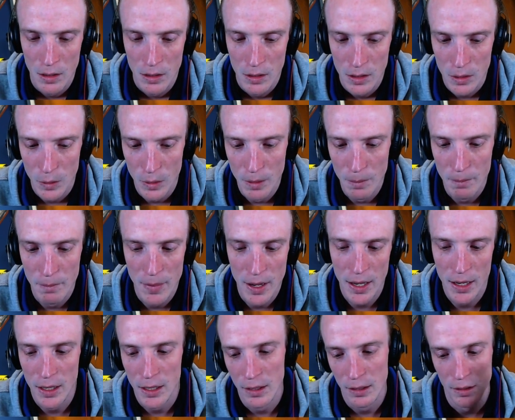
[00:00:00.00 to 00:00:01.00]
So what it
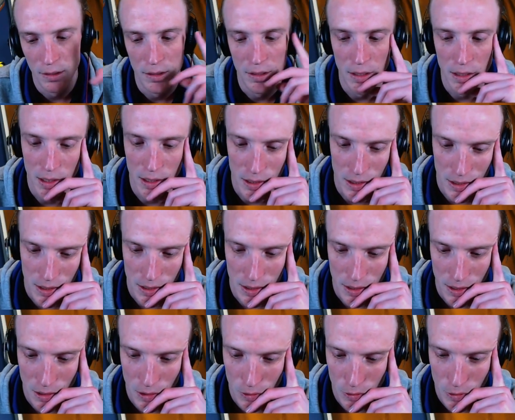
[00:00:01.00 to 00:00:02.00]
means is
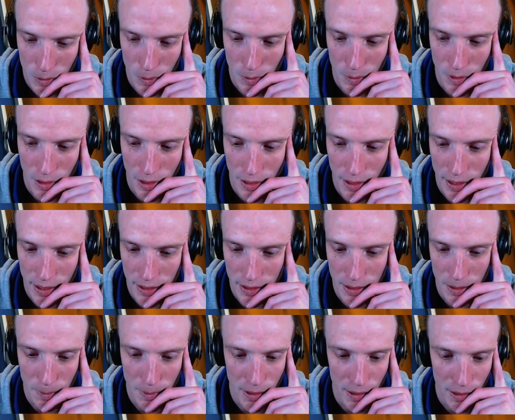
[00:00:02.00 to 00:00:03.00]
the Ultra Ball nearly has
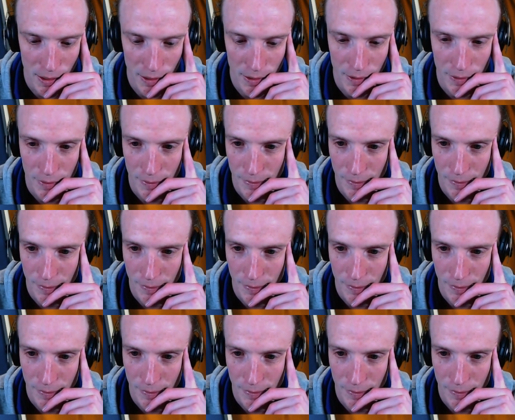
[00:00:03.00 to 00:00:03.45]
to be...